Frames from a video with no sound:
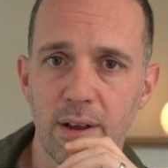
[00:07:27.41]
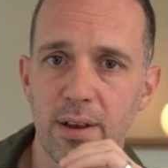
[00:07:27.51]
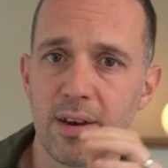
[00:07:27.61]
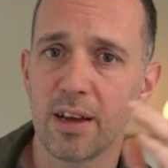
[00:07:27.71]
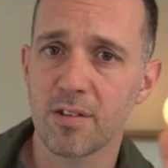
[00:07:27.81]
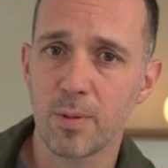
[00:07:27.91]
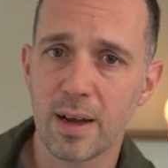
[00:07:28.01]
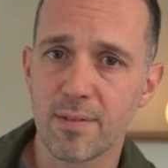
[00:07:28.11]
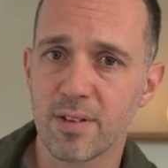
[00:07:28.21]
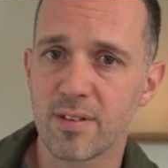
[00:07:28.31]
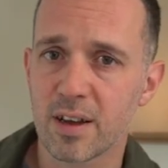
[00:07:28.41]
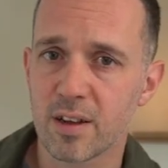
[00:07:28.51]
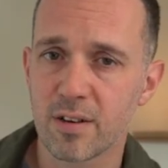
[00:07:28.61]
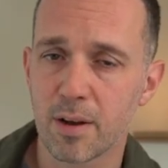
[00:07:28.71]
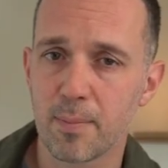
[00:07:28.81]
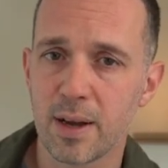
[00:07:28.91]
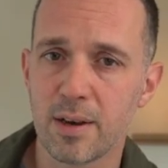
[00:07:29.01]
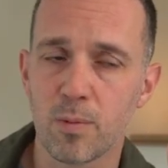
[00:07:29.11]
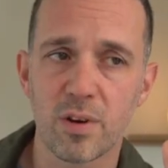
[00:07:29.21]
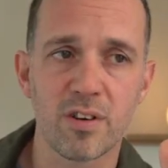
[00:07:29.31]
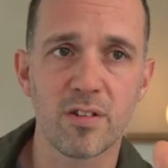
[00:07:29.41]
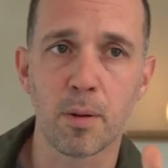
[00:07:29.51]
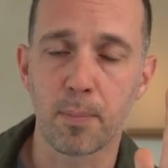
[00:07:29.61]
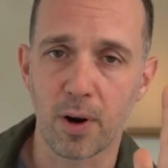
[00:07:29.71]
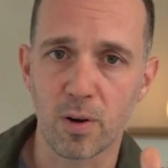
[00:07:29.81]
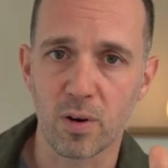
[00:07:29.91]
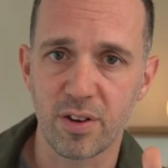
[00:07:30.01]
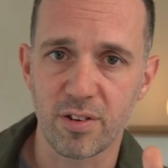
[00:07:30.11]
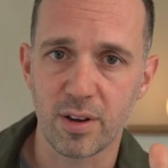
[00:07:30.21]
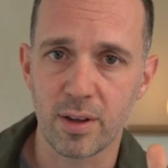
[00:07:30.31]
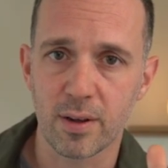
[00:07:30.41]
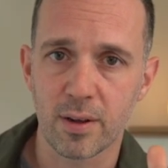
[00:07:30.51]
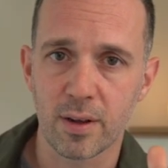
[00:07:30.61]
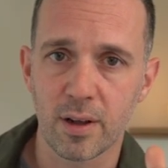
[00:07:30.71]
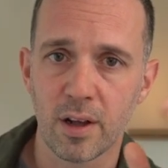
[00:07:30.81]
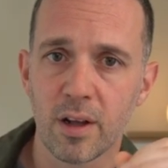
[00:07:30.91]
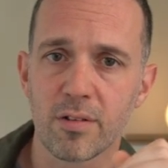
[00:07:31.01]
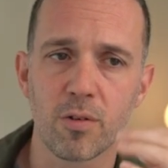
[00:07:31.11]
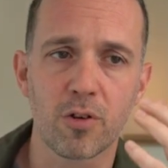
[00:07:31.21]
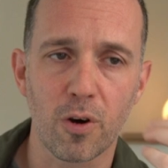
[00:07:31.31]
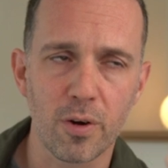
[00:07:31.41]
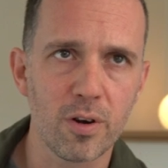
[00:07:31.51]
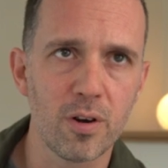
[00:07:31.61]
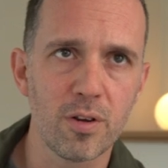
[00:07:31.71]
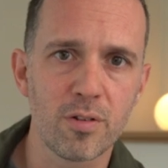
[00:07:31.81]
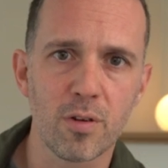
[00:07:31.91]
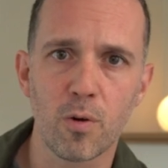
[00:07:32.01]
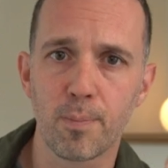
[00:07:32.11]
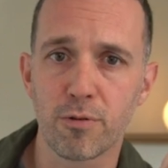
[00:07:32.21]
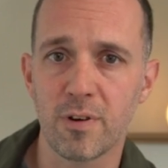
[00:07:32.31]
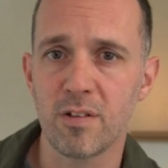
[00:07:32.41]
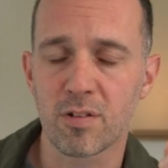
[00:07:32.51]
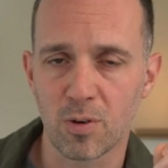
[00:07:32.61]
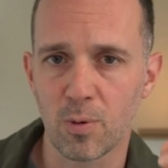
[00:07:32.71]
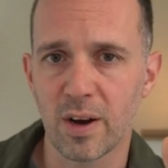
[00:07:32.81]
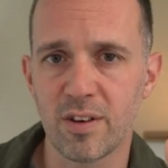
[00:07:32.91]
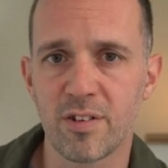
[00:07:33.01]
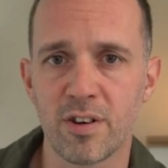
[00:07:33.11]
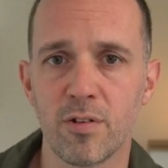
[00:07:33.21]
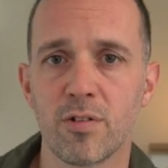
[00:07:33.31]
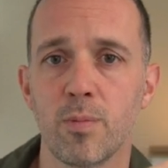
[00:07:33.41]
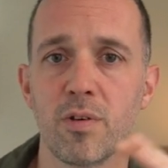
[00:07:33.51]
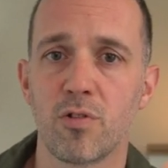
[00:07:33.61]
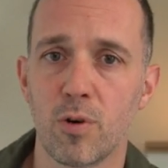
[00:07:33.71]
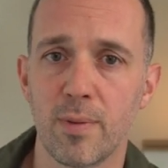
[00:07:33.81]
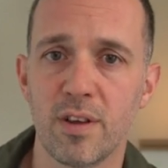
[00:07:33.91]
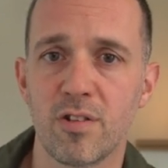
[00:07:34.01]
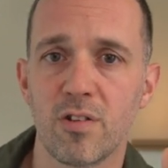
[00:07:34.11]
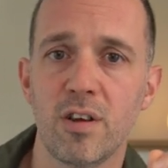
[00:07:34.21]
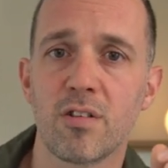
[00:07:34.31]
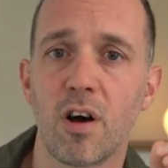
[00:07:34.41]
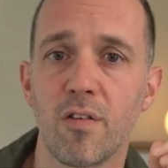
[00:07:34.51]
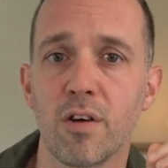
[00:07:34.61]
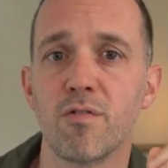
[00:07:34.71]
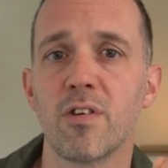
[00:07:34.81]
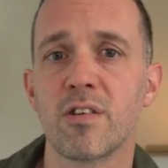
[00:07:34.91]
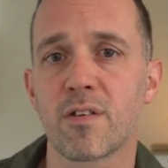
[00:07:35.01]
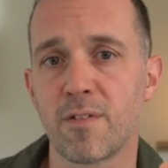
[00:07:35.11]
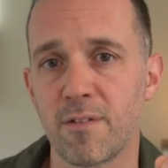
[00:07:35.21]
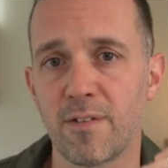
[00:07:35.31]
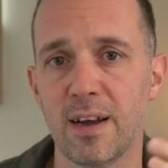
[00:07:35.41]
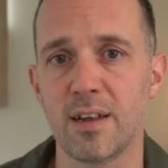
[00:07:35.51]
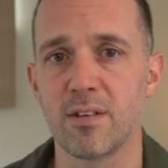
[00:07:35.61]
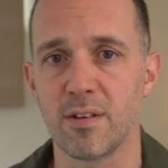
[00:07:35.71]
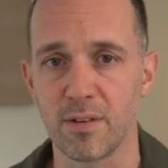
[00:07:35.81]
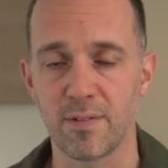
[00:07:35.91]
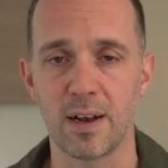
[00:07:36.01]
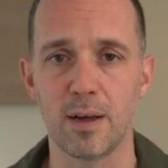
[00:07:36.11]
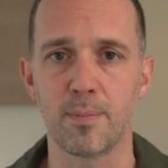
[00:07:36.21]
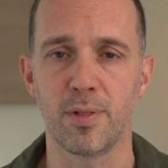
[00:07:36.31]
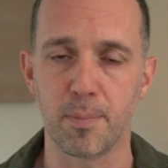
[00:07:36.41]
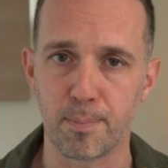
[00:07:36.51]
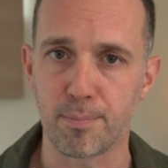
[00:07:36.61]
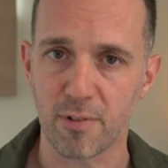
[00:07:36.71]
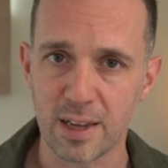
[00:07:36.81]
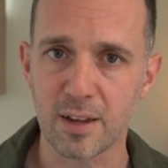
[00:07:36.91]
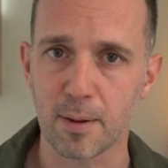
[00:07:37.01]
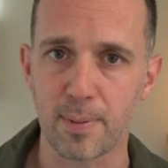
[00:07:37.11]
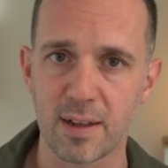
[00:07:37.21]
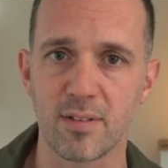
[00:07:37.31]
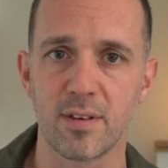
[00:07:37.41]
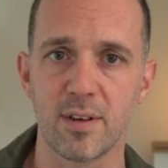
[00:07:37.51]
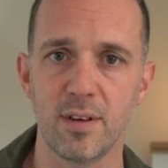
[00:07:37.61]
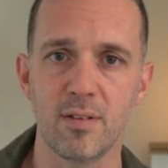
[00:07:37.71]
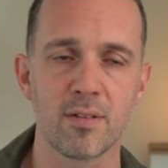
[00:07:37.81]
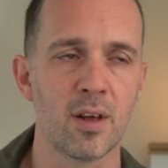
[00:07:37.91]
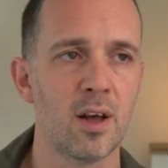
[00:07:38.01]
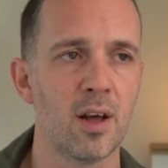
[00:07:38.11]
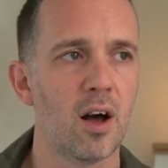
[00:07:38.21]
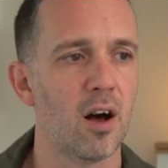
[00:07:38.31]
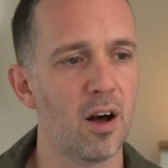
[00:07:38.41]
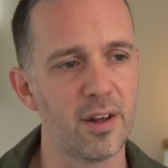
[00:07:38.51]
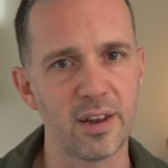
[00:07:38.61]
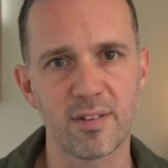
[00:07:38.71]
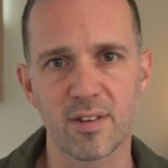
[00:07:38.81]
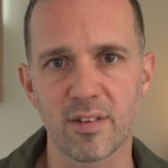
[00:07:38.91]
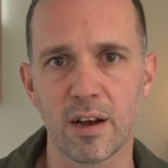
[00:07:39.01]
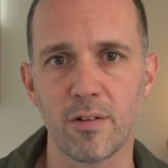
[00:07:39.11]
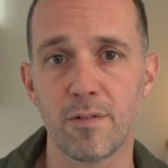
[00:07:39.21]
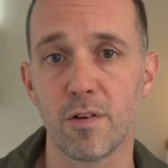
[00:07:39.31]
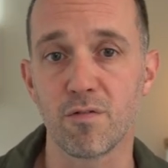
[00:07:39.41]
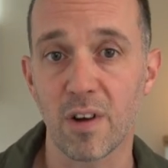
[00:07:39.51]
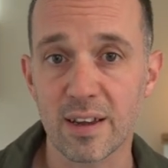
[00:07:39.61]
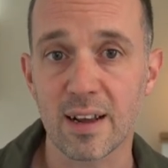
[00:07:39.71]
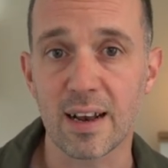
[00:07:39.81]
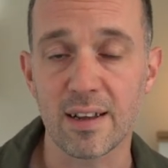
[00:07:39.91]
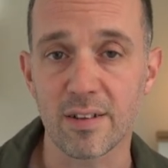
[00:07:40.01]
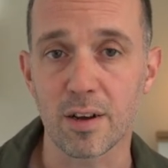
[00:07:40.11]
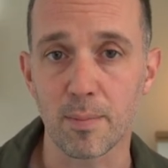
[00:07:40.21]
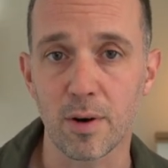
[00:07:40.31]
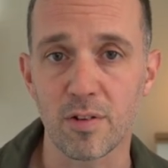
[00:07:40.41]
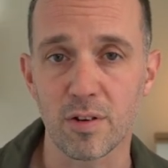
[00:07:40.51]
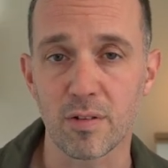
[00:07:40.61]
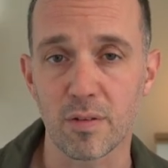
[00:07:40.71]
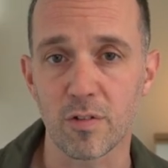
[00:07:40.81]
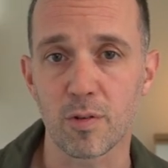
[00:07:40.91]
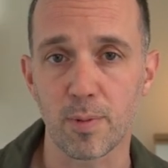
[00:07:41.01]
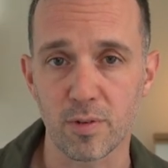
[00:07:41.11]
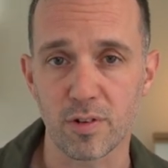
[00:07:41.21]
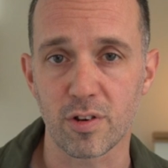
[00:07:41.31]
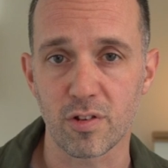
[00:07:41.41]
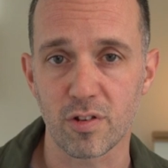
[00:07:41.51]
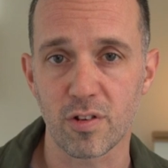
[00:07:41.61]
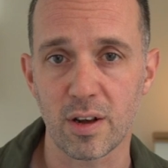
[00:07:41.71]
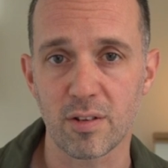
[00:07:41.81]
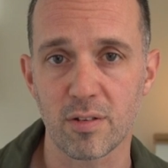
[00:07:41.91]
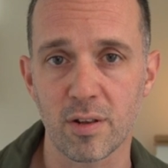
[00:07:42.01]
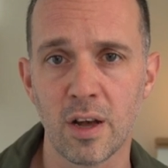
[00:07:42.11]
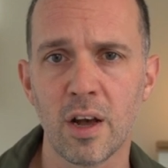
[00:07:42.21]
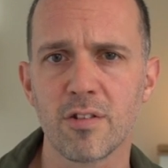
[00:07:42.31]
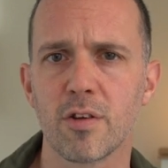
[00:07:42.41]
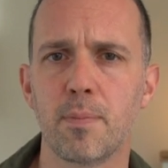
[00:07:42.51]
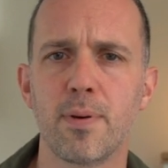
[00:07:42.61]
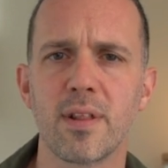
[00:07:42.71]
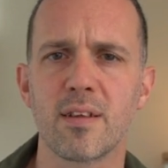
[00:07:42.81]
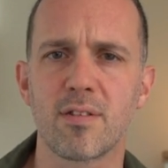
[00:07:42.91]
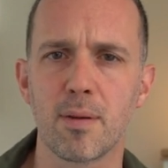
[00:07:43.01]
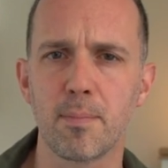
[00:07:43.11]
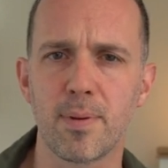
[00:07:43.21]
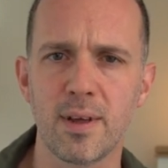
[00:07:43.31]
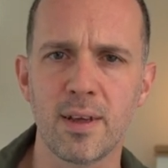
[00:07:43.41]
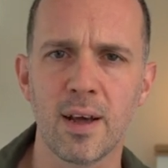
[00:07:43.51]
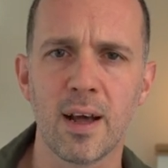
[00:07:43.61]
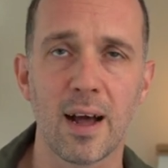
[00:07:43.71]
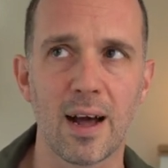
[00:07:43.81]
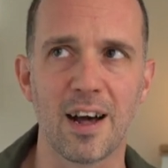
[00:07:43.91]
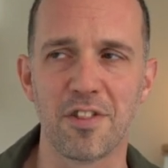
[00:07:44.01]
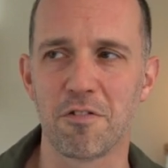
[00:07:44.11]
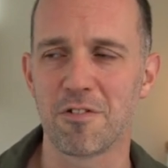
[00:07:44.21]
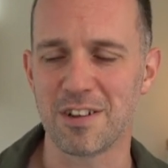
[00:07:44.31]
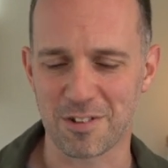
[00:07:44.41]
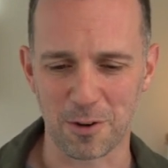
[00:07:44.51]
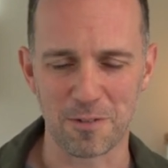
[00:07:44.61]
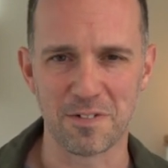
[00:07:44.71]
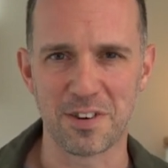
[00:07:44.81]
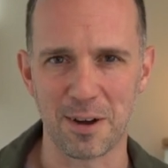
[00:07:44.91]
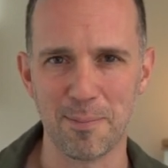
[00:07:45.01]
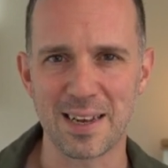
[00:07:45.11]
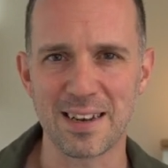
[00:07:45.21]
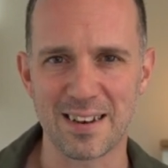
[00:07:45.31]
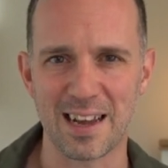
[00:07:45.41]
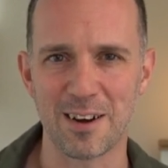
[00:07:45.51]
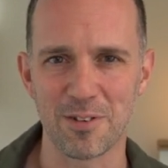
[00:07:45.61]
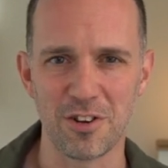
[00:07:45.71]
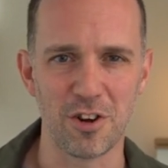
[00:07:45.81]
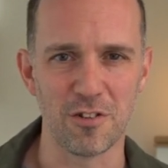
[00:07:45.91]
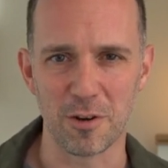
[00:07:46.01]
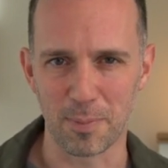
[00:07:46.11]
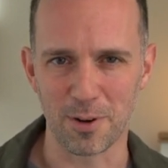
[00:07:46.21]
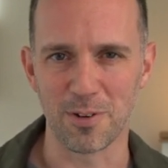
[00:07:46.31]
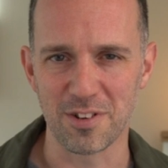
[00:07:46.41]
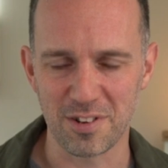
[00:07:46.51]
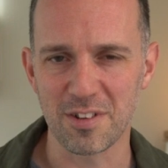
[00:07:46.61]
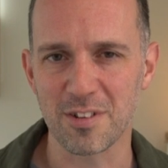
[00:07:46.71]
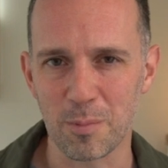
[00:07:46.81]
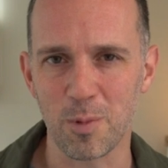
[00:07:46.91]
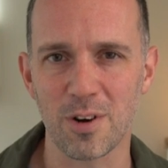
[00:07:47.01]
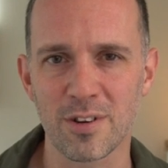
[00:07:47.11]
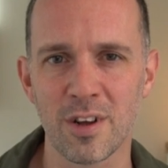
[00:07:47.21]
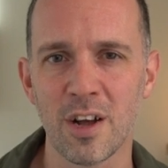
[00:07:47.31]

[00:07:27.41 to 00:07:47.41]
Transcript: Next, we have the second domain, which is biology. So toddlers or preschool aged children with trauma histories are at risk for failing to develop the brain capacities necessary for regulating emotions in response to stress. So to put that simply, at the risk of dumbing down neurobiology somewhat,